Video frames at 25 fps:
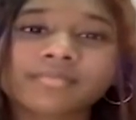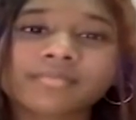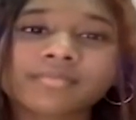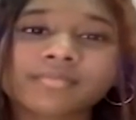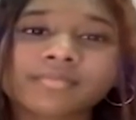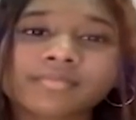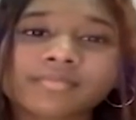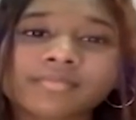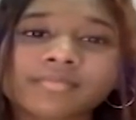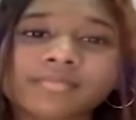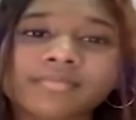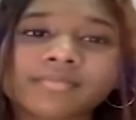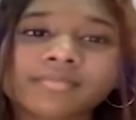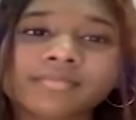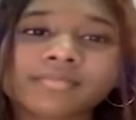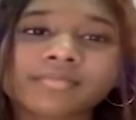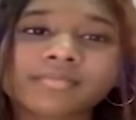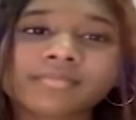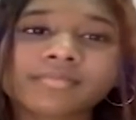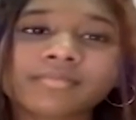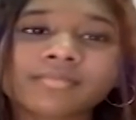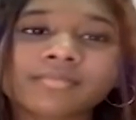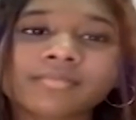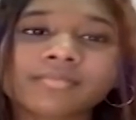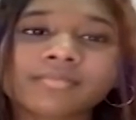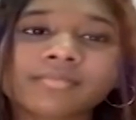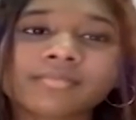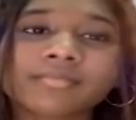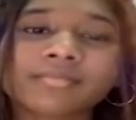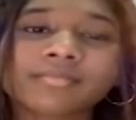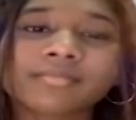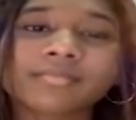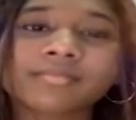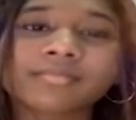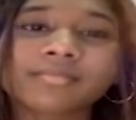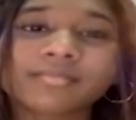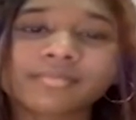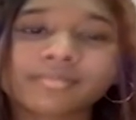
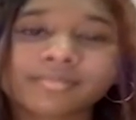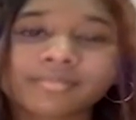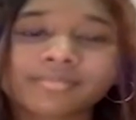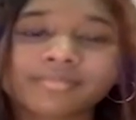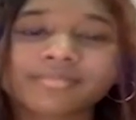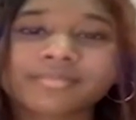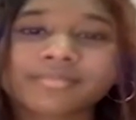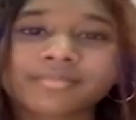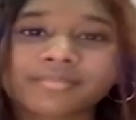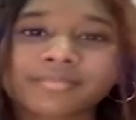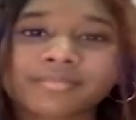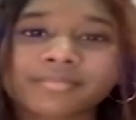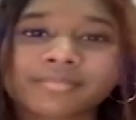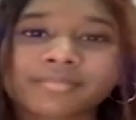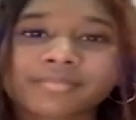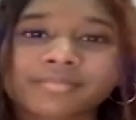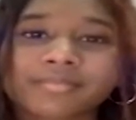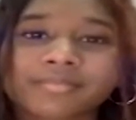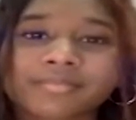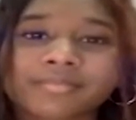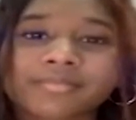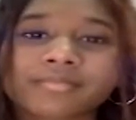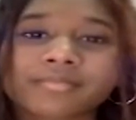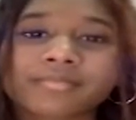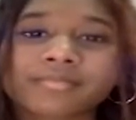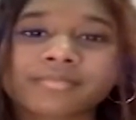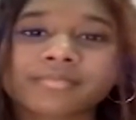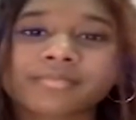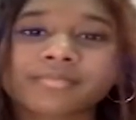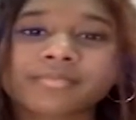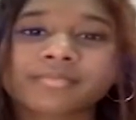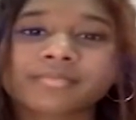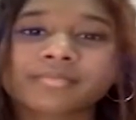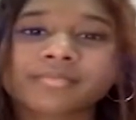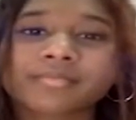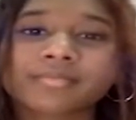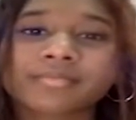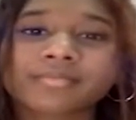
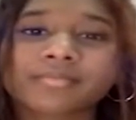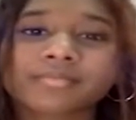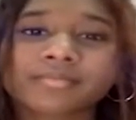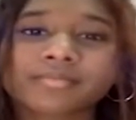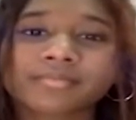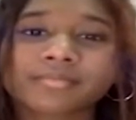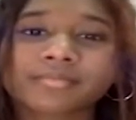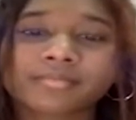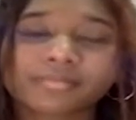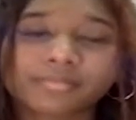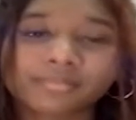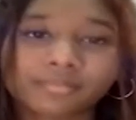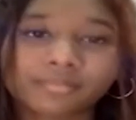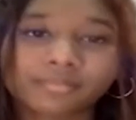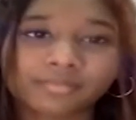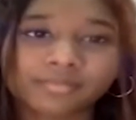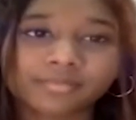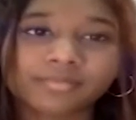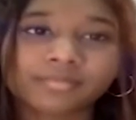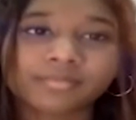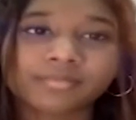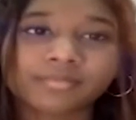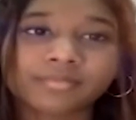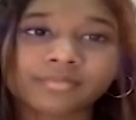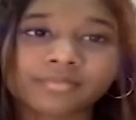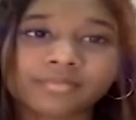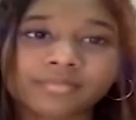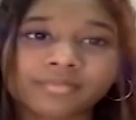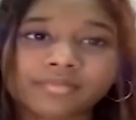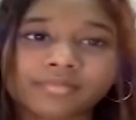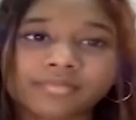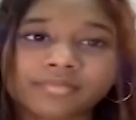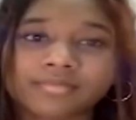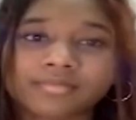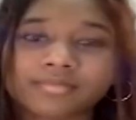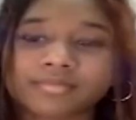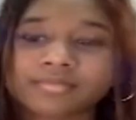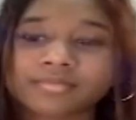
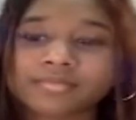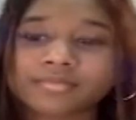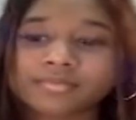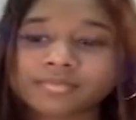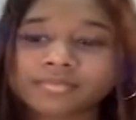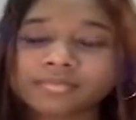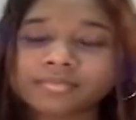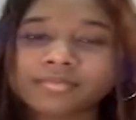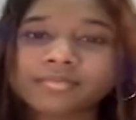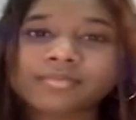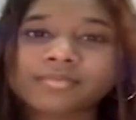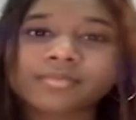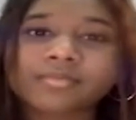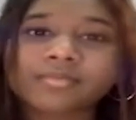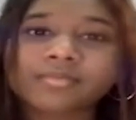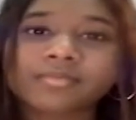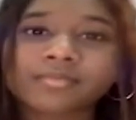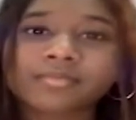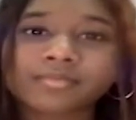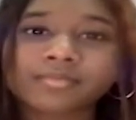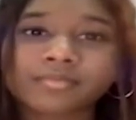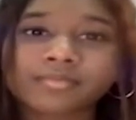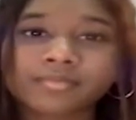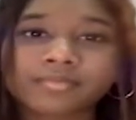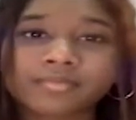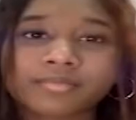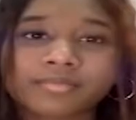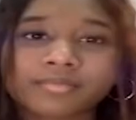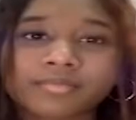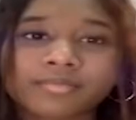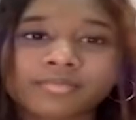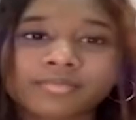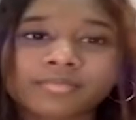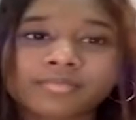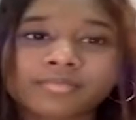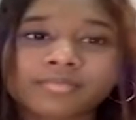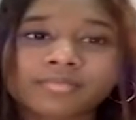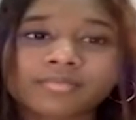
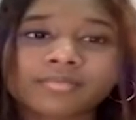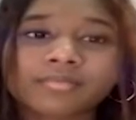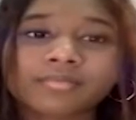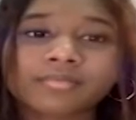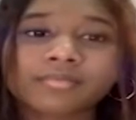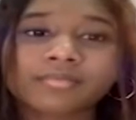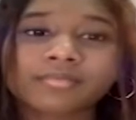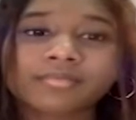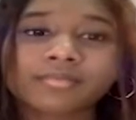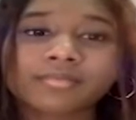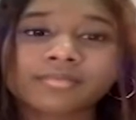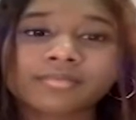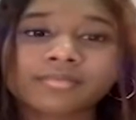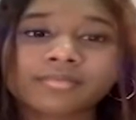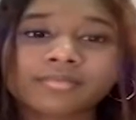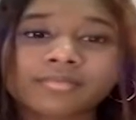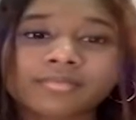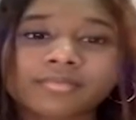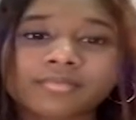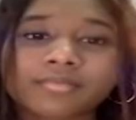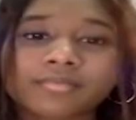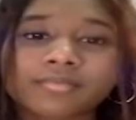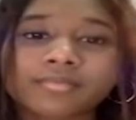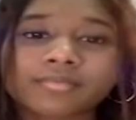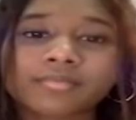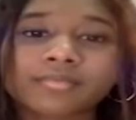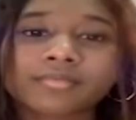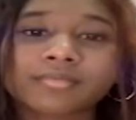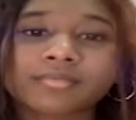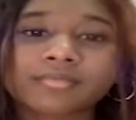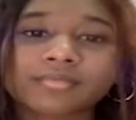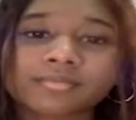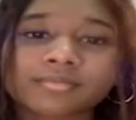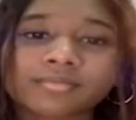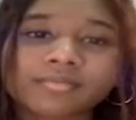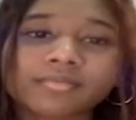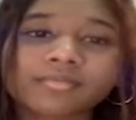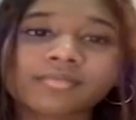
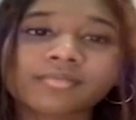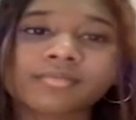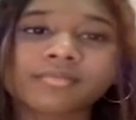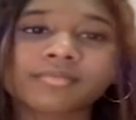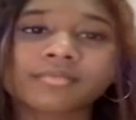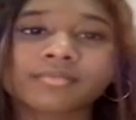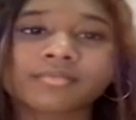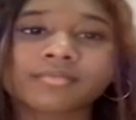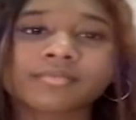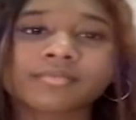(not speaking)